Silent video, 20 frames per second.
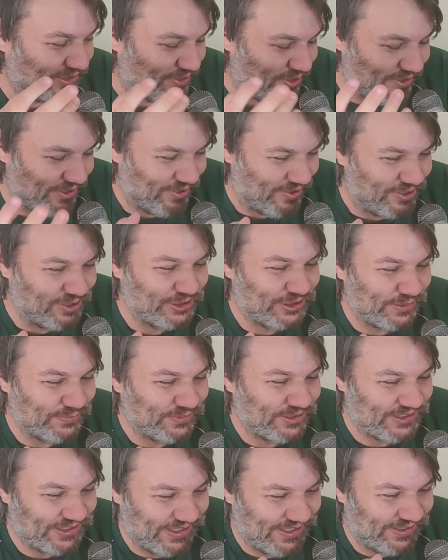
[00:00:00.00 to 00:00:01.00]
Colin
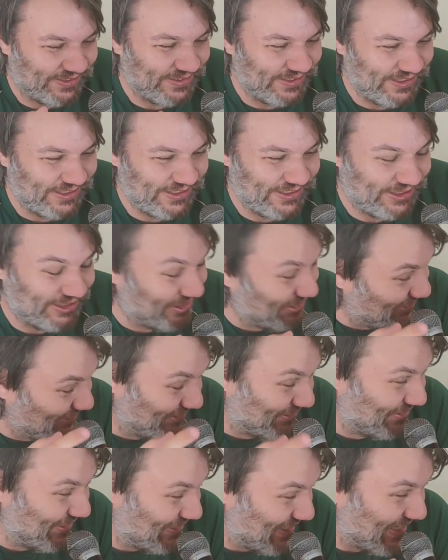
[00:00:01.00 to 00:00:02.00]
Chapman said, is
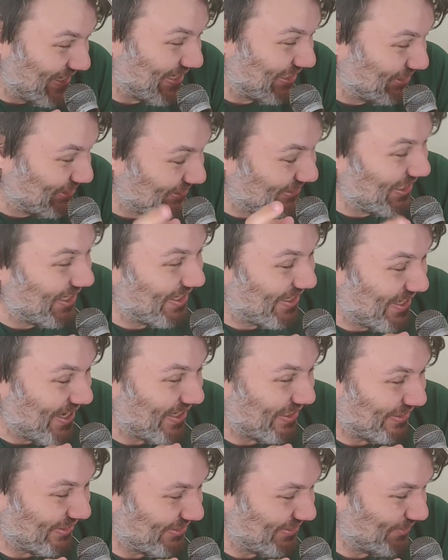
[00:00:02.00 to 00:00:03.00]
just add
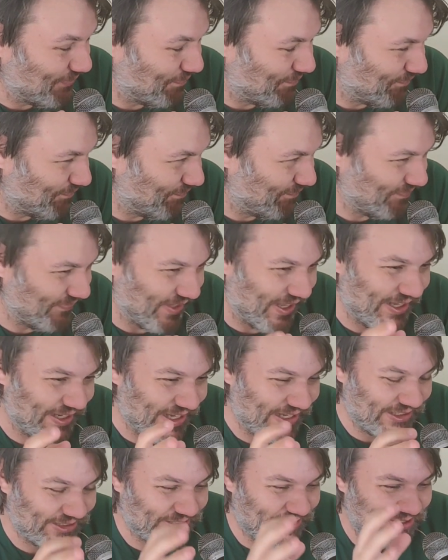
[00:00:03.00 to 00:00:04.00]
lightness.
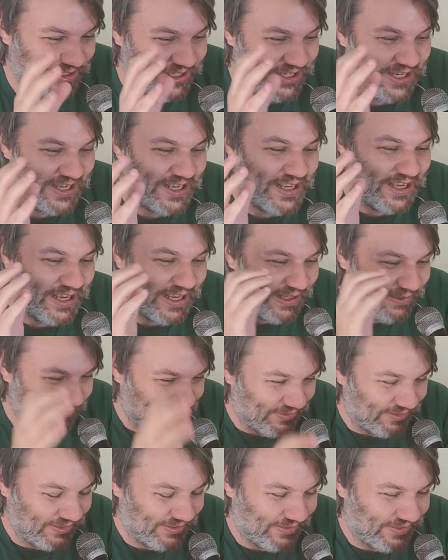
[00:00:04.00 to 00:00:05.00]
Okay, so
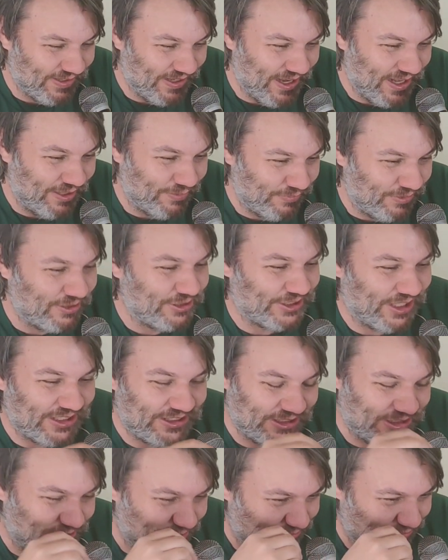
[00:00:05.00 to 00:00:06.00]
aluminium
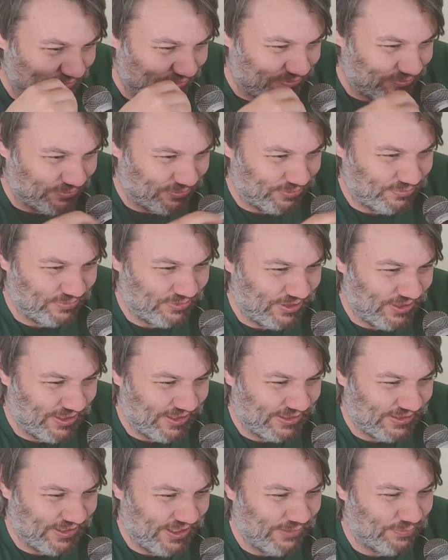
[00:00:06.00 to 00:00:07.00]
chassis to
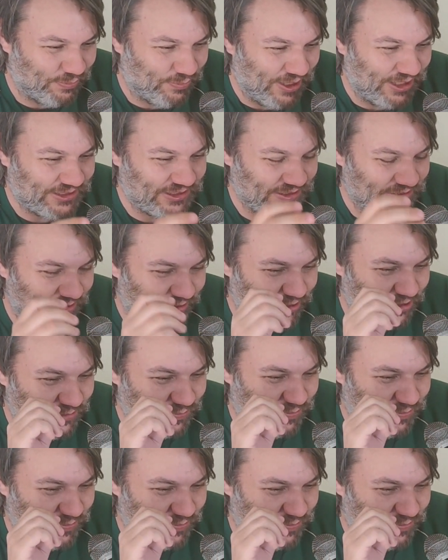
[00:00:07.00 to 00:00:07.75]
keep weight as low as